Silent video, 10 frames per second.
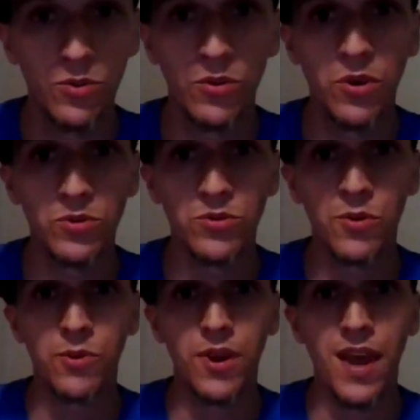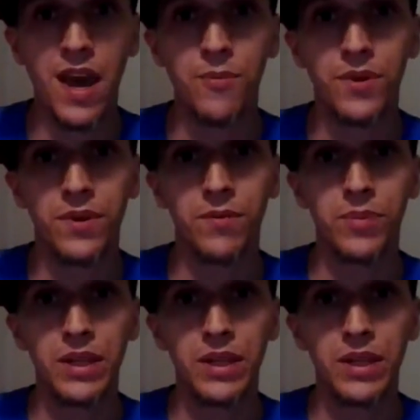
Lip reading: who knows what would have happened,